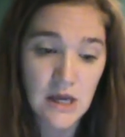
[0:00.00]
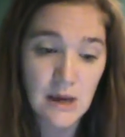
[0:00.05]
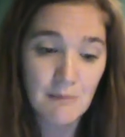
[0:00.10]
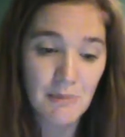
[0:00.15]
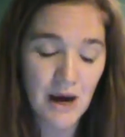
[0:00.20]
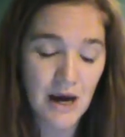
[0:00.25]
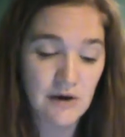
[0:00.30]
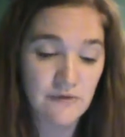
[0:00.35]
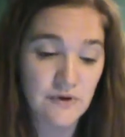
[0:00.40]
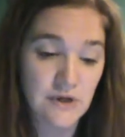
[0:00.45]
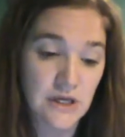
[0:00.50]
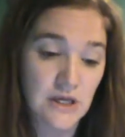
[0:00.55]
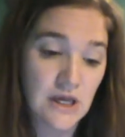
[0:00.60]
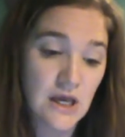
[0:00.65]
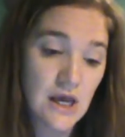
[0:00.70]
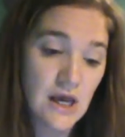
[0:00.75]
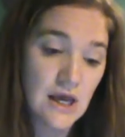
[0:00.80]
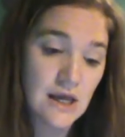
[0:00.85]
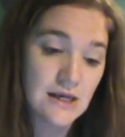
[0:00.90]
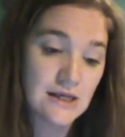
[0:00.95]
Poverty,
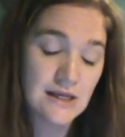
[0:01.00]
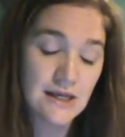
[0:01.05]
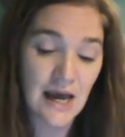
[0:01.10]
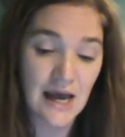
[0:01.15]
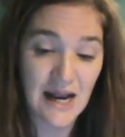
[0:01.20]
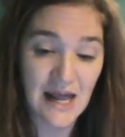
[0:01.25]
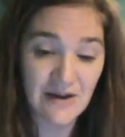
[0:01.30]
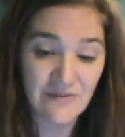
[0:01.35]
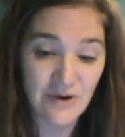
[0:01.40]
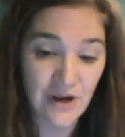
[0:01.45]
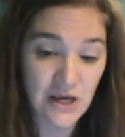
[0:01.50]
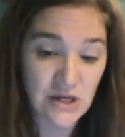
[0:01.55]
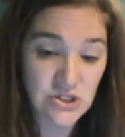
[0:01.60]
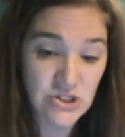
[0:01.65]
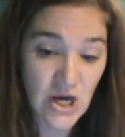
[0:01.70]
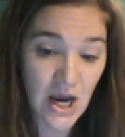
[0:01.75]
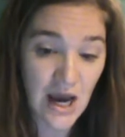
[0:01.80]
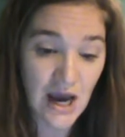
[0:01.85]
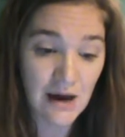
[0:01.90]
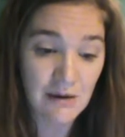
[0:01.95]
not having a
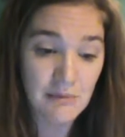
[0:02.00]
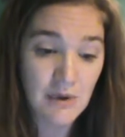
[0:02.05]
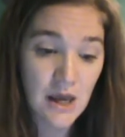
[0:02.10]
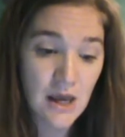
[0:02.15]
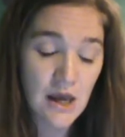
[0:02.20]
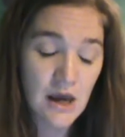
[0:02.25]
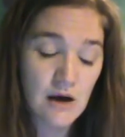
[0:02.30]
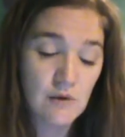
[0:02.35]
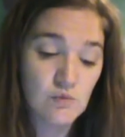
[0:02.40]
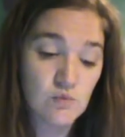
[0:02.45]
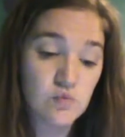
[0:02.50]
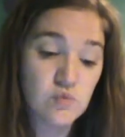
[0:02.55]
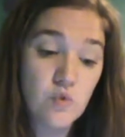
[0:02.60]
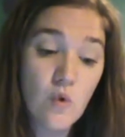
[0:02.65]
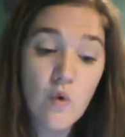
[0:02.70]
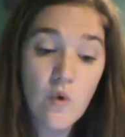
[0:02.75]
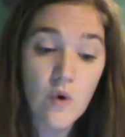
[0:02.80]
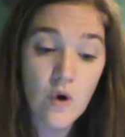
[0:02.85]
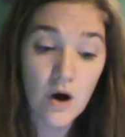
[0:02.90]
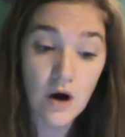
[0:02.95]
job,
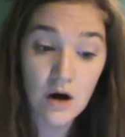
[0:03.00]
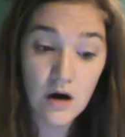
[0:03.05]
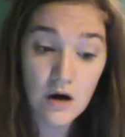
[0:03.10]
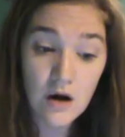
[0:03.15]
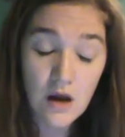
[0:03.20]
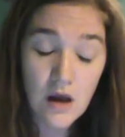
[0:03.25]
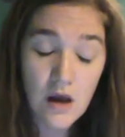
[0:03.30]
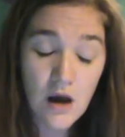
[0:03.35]
war.